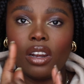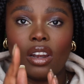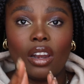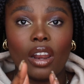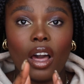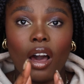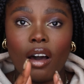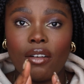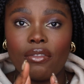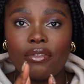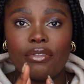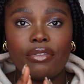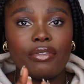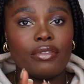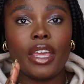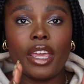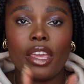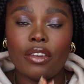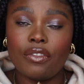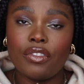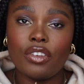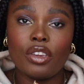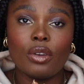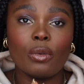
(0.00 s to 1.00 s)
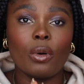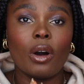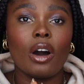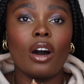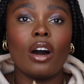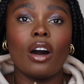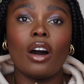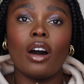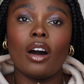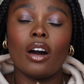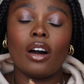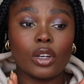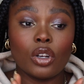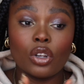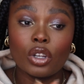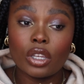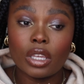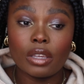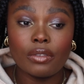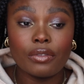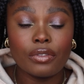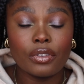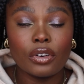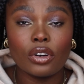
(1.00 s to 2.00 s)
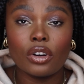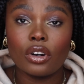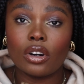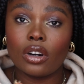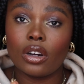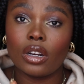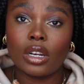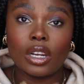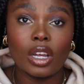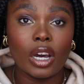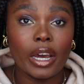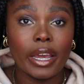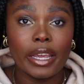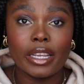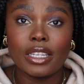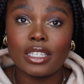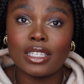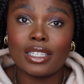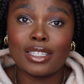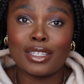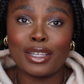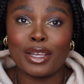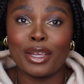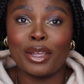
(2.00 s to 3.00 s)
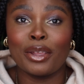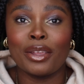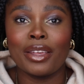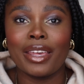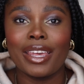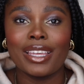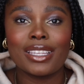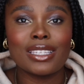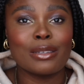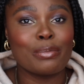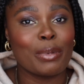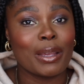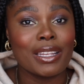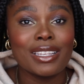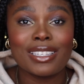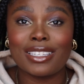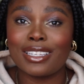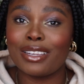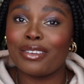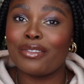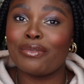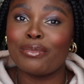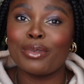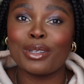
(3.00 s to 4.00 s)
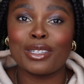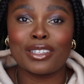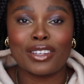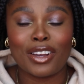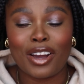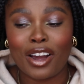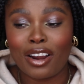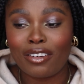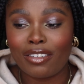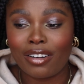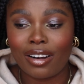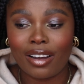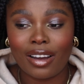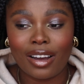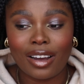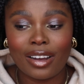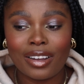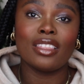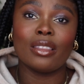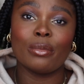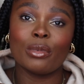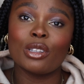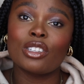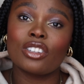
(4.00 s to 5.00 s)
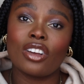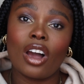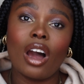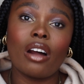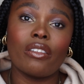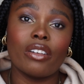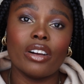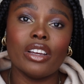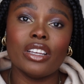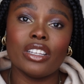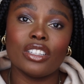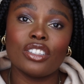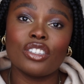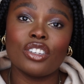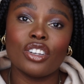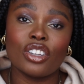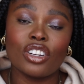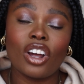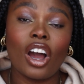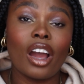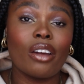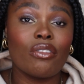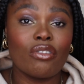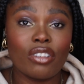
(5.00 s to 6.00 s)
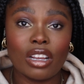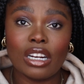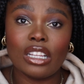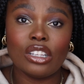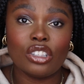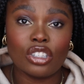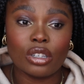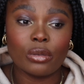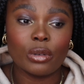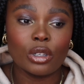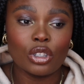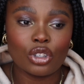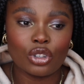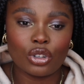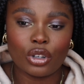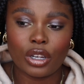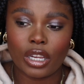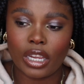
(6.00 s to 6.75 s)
love. If you are looking for a nice expensive mascara, the mascara is good. I really do enjoy